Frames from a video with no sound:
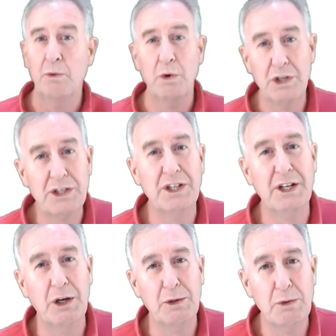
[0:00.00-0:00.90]
We're just going
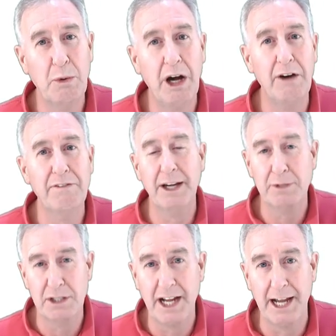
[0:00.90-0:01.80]
to go 12
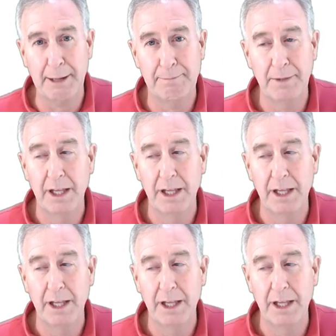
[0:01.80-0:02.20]
times the time.